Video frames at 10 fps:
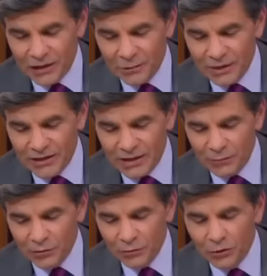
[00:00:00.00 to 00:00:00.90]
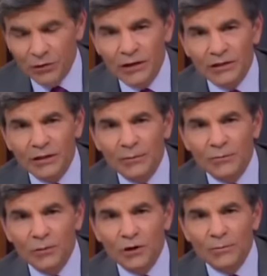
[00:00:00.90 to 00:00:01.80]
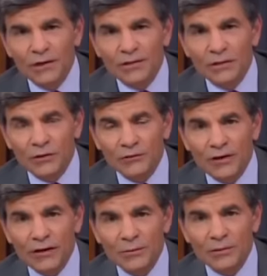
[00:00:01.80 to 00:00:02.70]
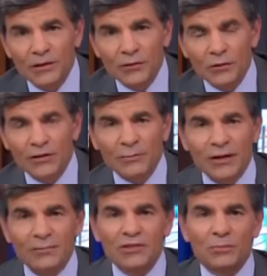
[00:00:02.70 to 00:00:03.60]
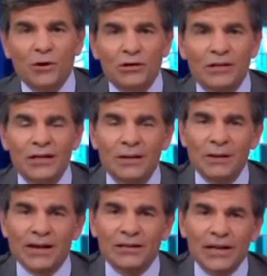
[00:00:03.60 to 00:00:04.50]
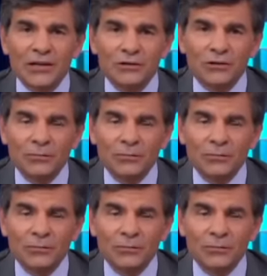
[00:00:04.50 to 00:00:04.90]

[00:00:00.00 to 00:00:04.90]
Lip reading: the meantime, we're learning a little bit more about the fire up in the north, and it may have been sparked by an electrical